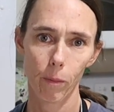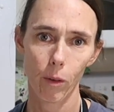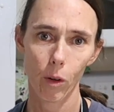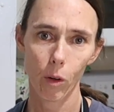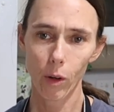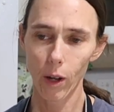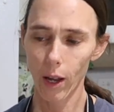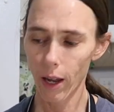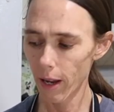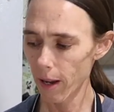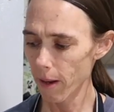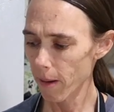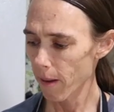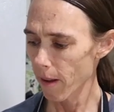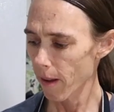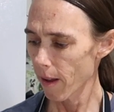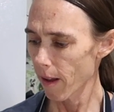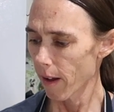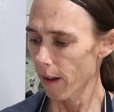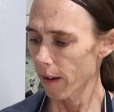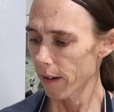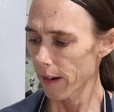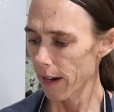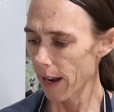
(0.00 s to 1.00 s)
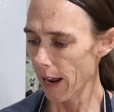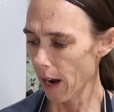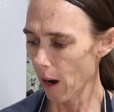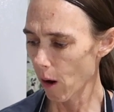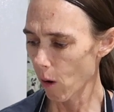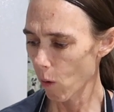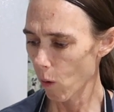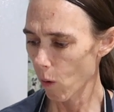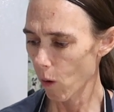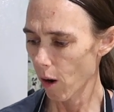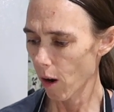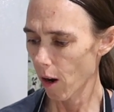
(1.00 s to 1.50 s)
Okay,
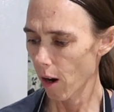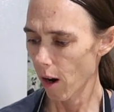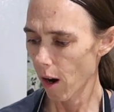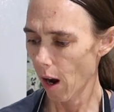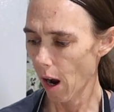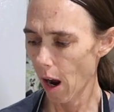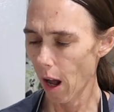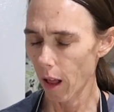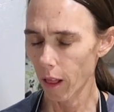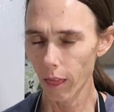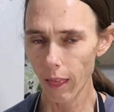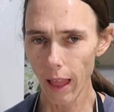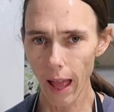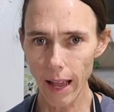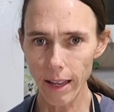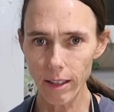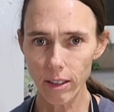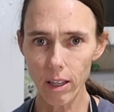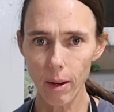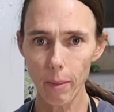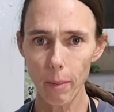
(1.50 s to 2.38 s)
now last